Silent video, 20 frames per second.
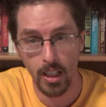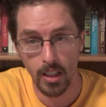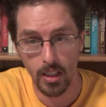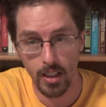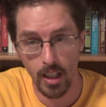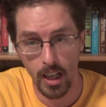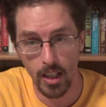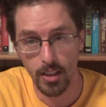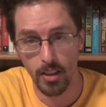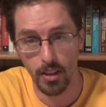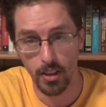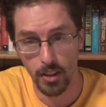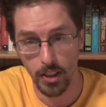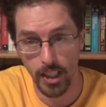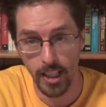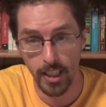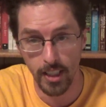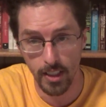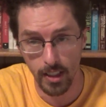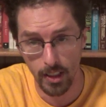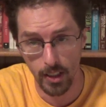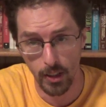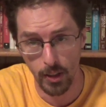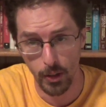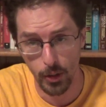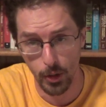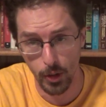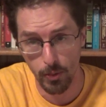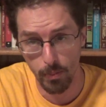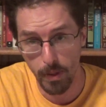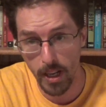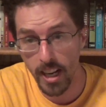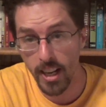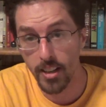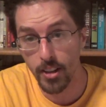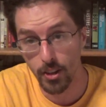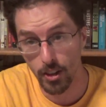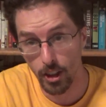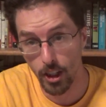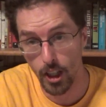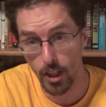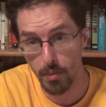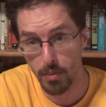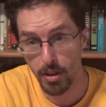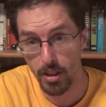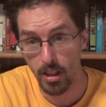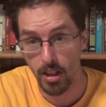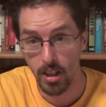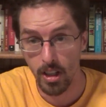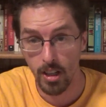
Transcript: Gawker then goes bankrupt,